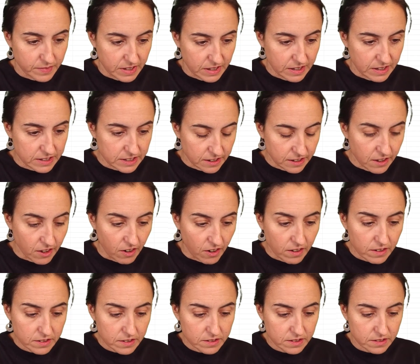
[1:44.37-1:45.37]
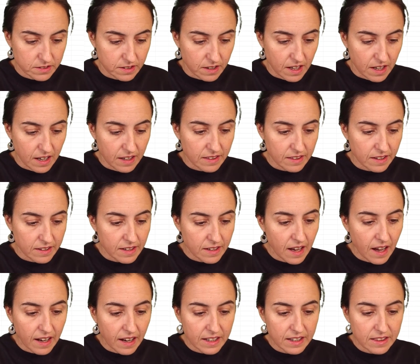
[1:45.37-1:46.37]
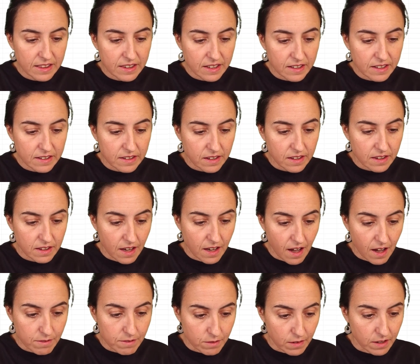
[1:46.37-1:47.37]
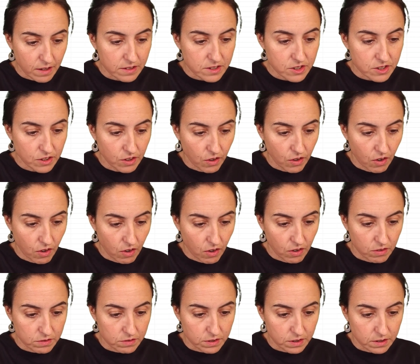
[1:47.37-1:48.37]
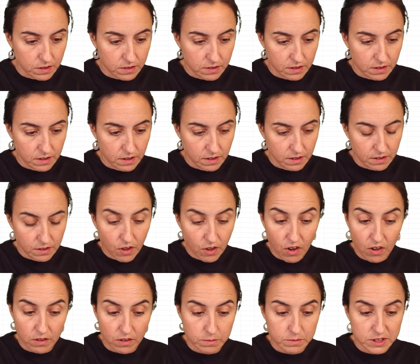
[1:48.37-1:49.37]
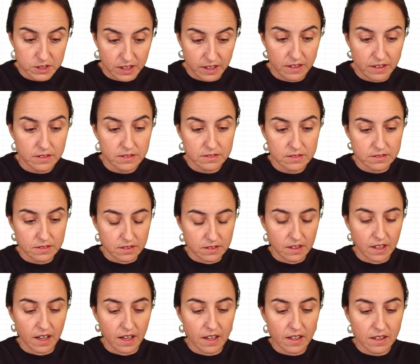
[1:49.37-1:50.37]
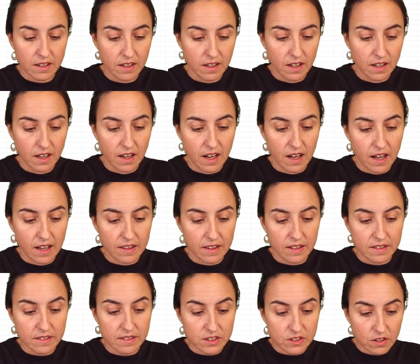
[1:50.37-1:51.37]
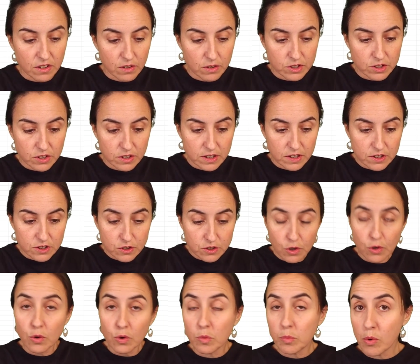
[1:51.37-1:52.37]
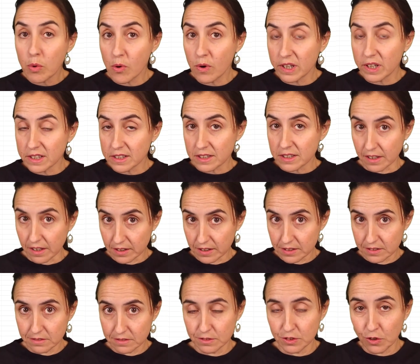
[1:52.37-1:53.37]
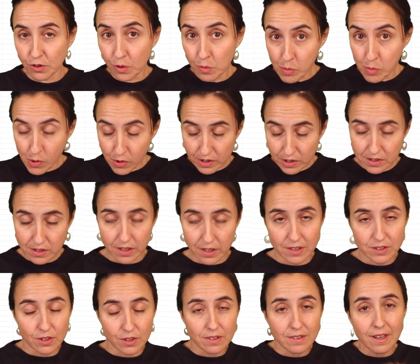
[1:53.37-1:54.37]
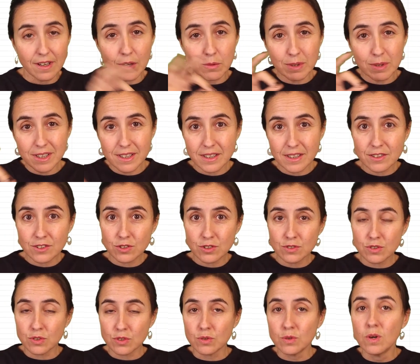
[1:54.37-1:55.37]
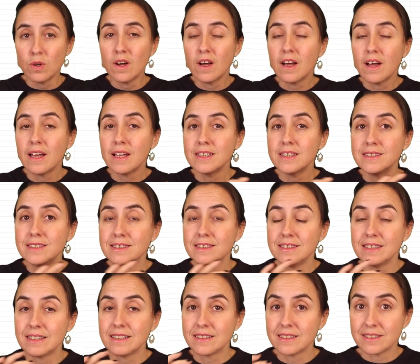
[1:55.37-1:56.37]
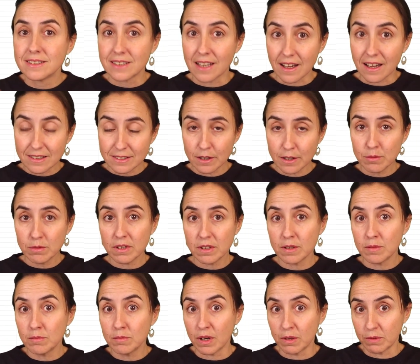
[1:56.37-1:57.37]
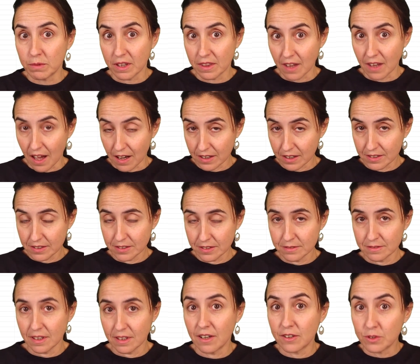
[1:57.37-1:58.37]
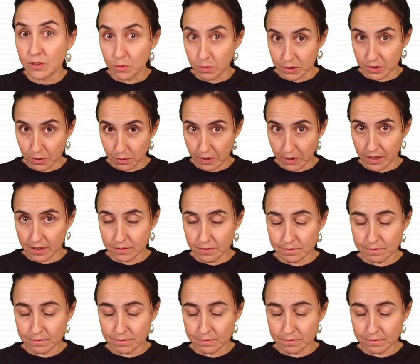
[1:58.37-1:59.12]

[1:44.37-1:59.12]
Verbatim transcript: Is here. And then I did the average of column C. Okay. And um, the solution is 2.6. 2.6. So now we need to do the exact same thing but with DAX. How do we do it?